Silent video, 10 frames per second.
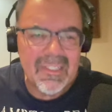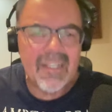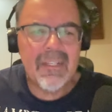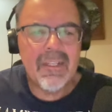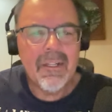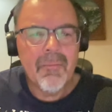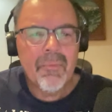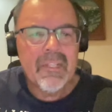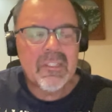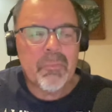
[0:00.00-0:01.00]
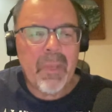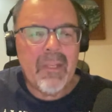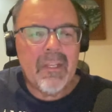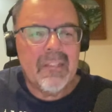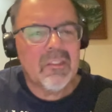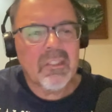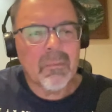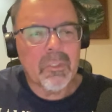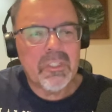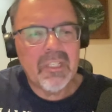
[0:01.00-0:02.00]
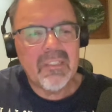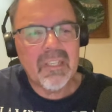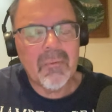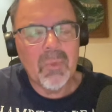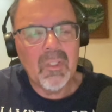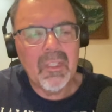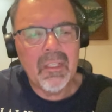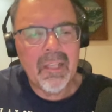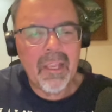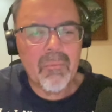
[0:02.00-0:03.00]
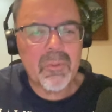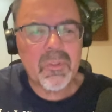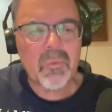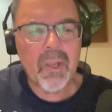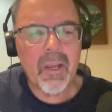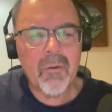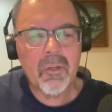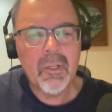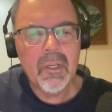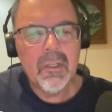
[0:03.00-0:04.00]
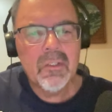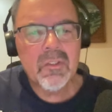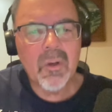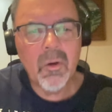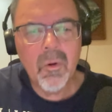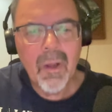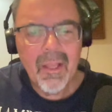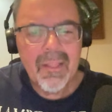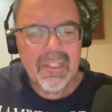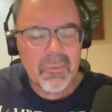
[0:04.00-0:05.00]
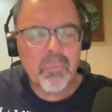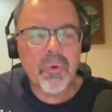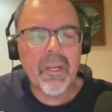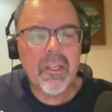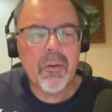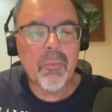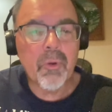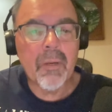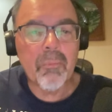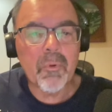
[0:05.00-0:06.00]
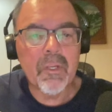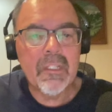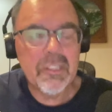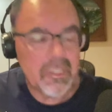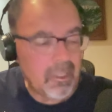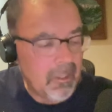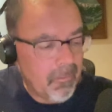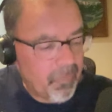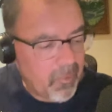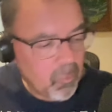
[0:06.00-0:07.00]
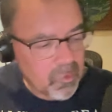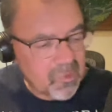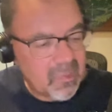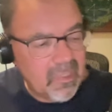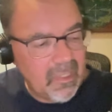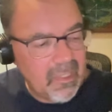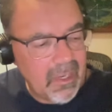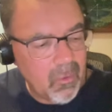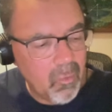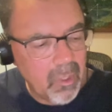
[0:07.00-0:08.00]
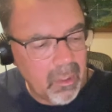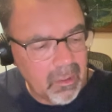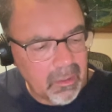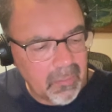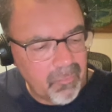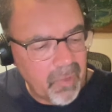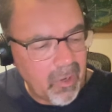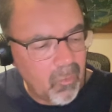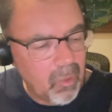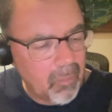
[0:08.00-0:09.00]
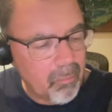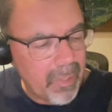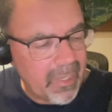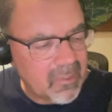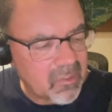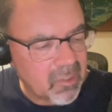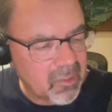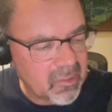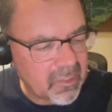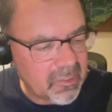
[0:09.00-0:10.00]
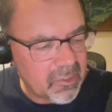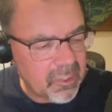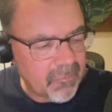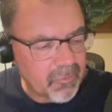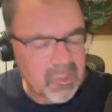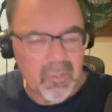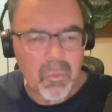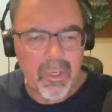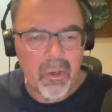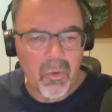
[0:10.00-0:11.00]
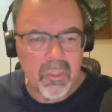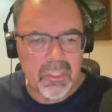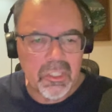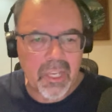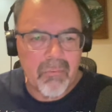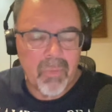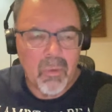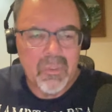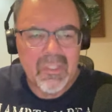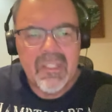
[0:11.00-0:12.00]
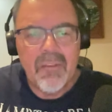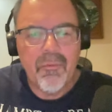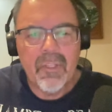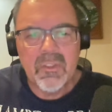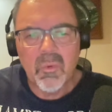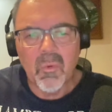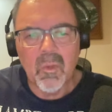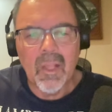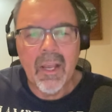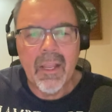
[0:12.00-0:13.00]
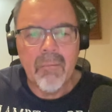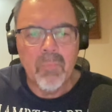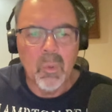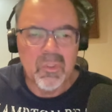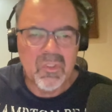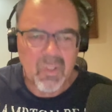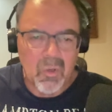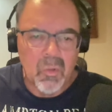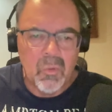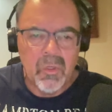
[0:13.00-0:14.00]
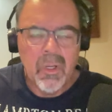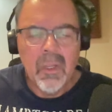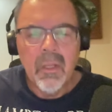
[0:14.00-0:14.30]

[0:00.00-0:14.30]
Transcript: did spend his summer chasing Malik Nabers around, so that's pretty good preparation. We'll see how well uh, how well Banks does against Jefferson. We know that Shane Bowen's defense will rely on more zone